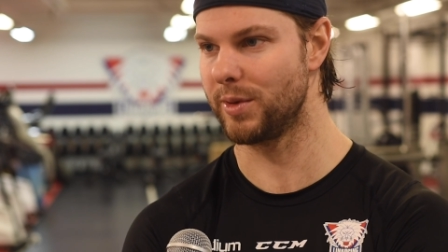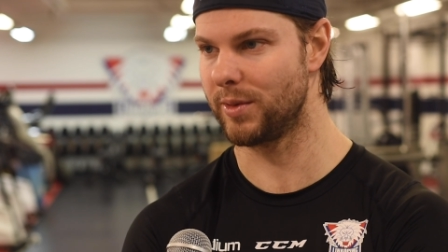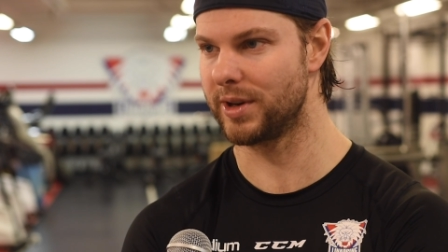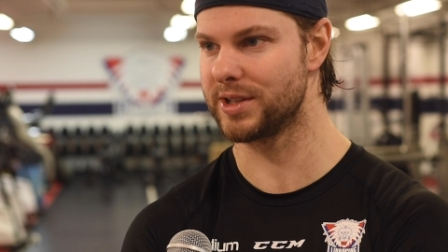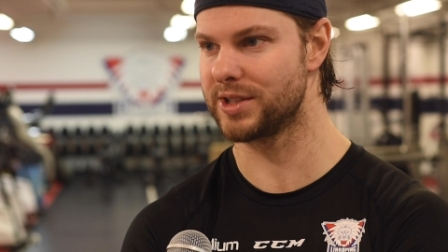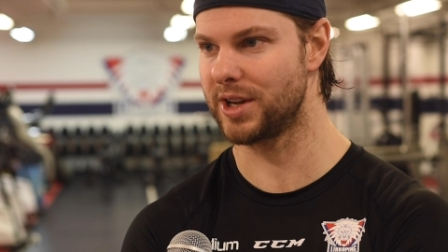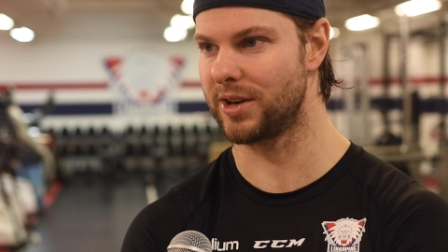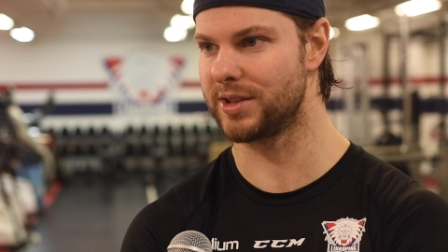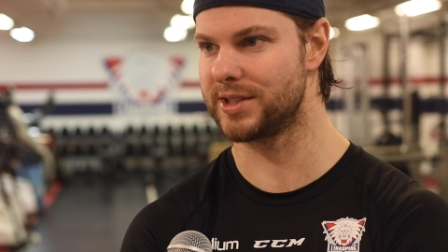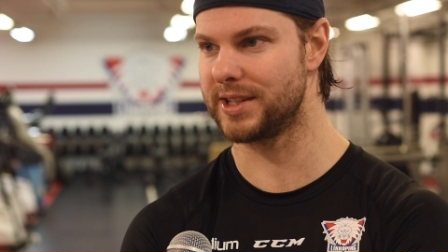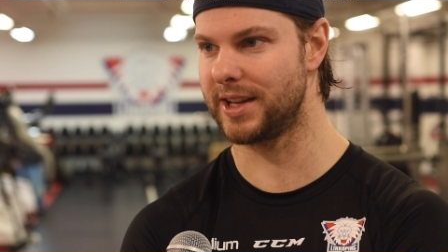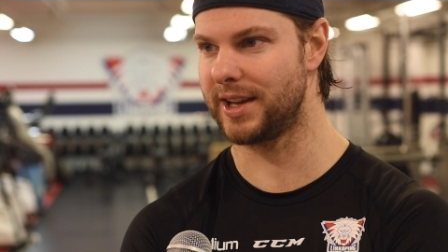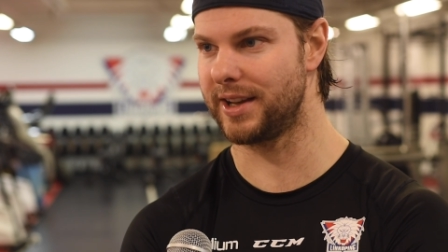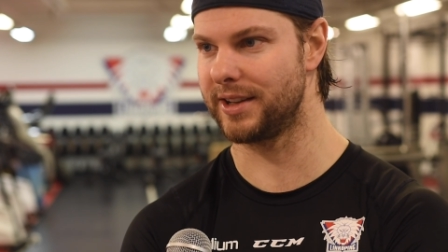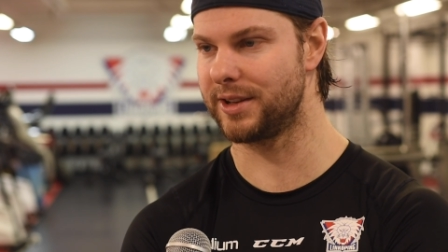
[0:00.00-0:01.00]
We want to start
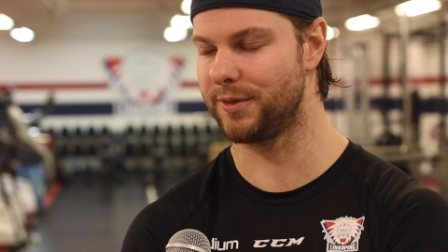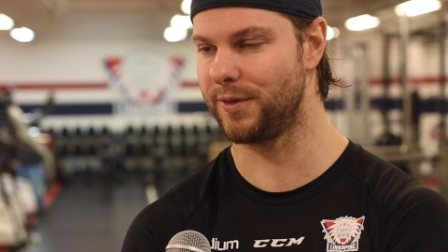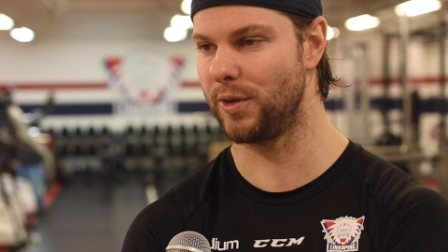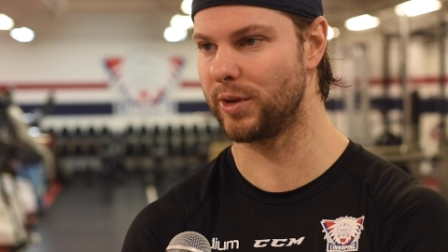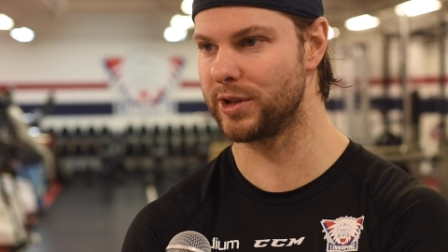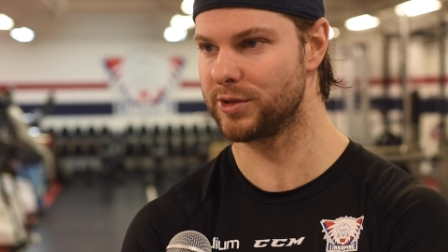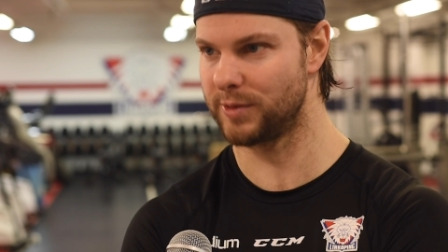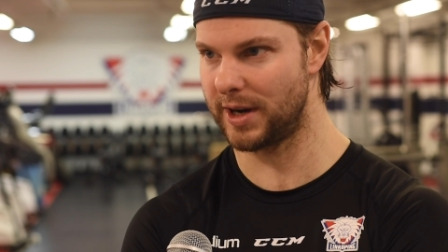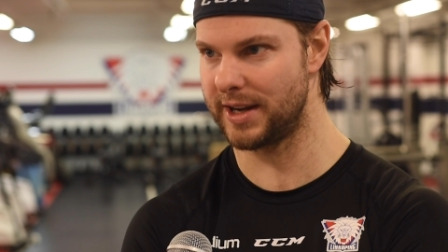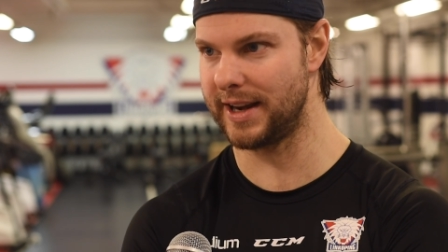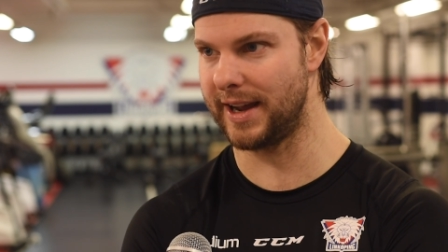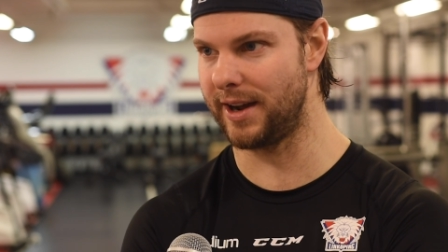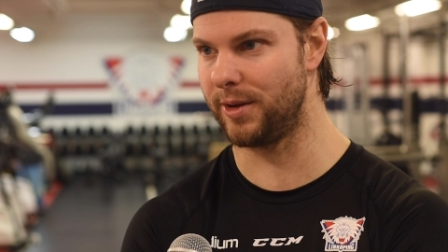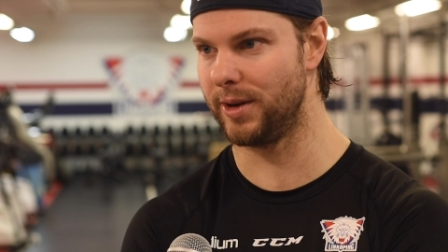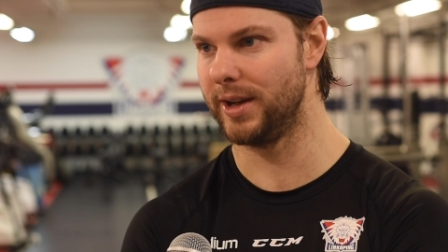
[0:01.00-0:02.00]
uh, to focus right
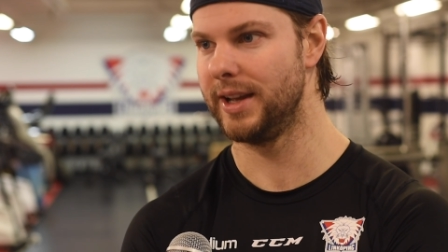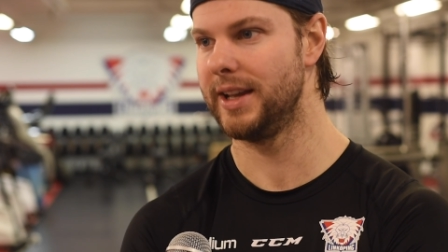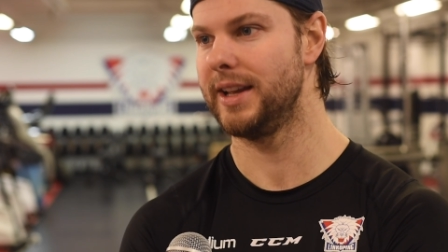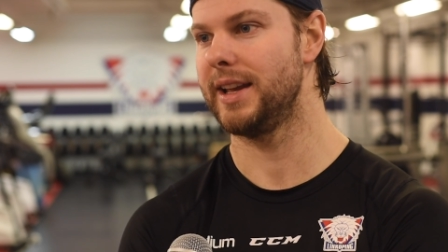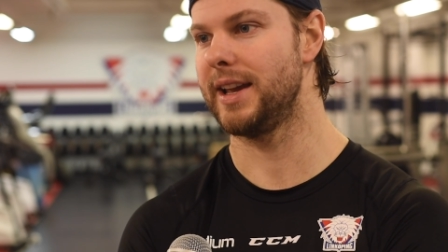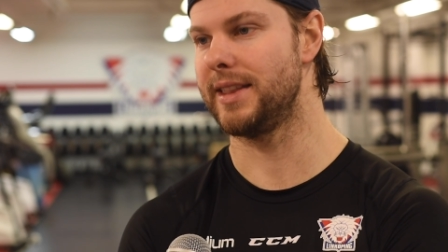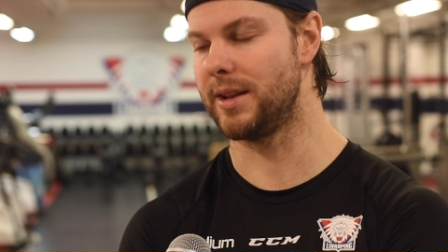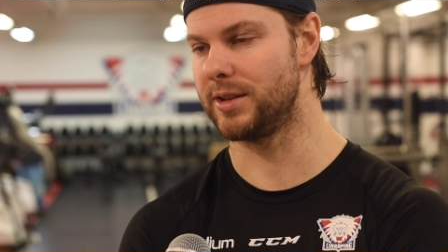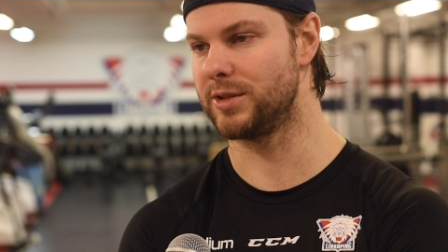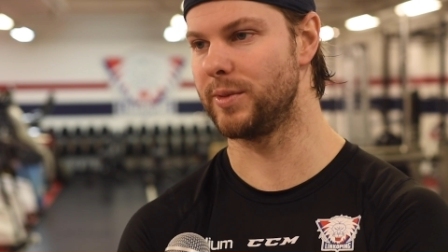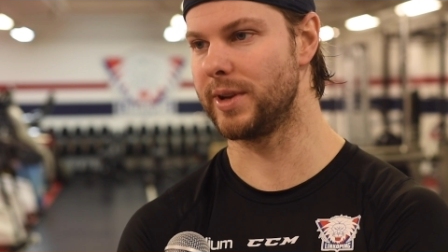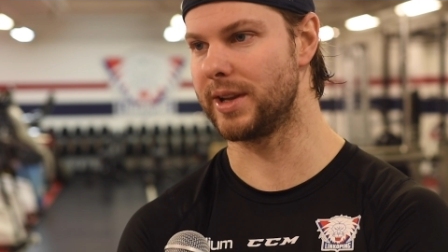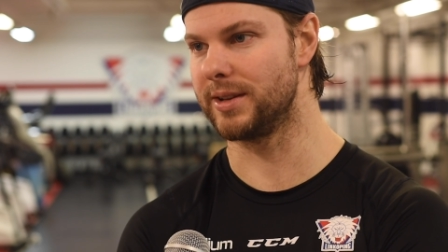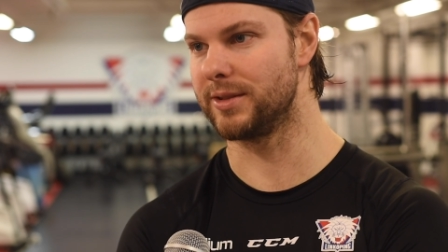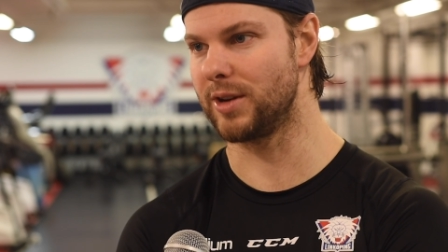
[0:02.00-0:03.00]
now and then so
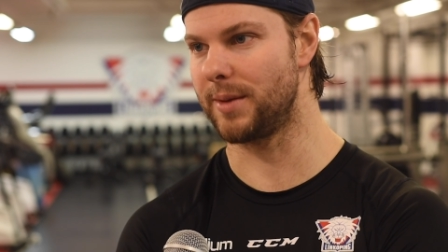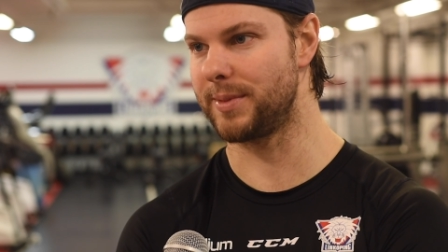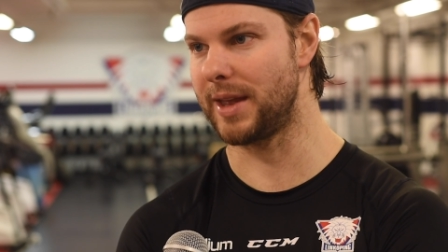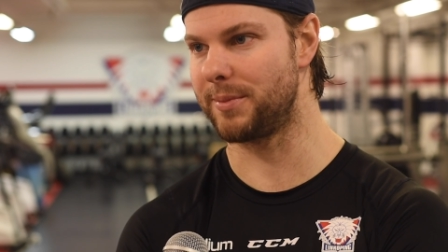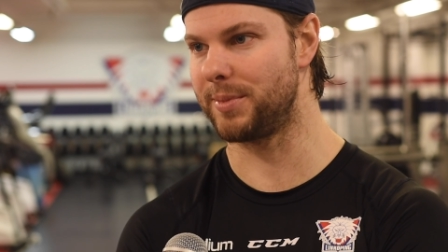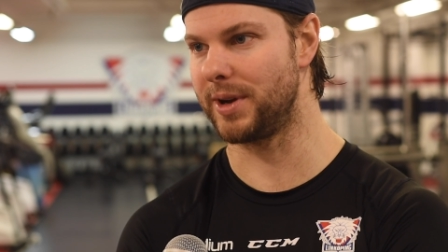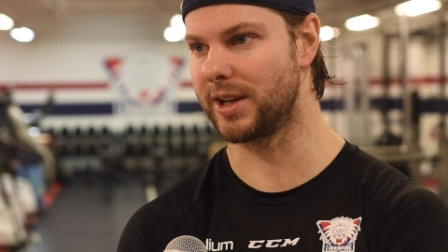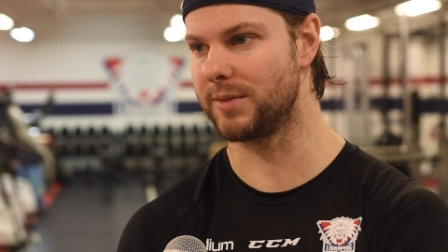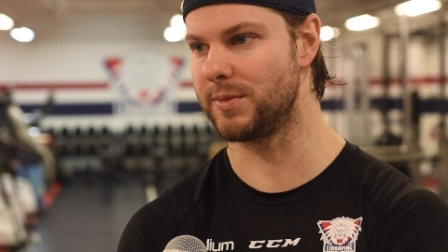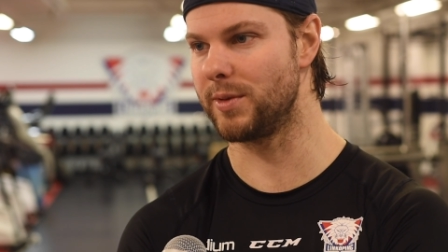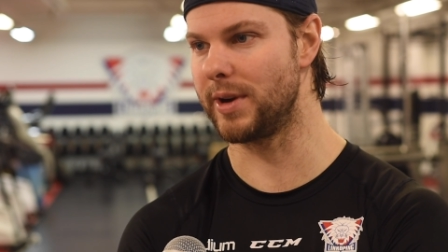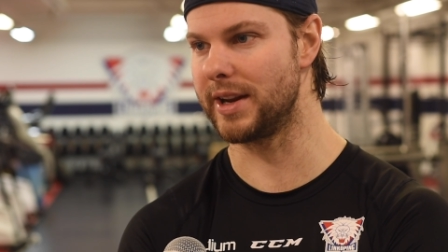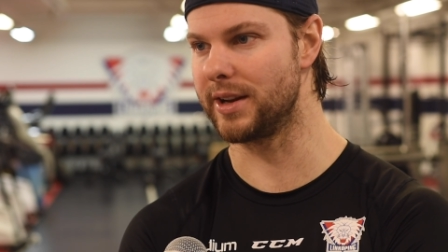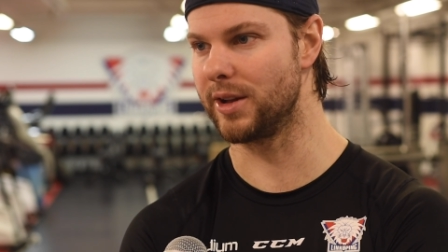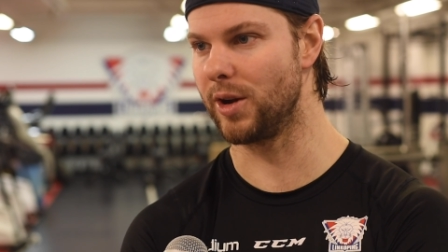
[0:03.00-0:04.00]
we can drop that puck and be
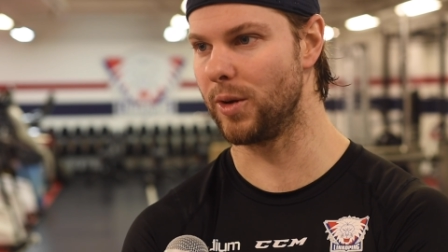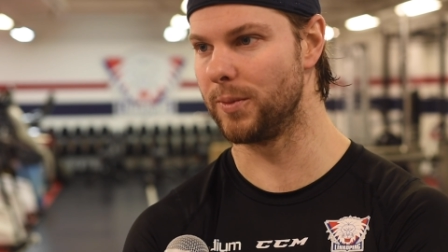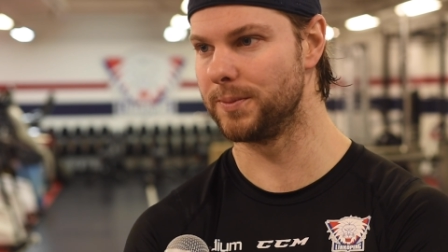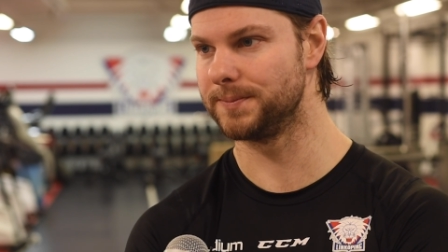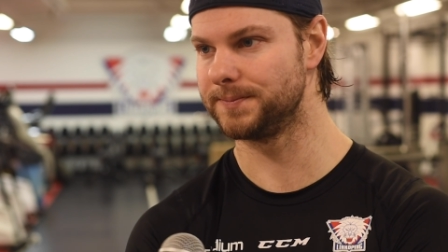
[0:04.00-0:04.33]
ready to go.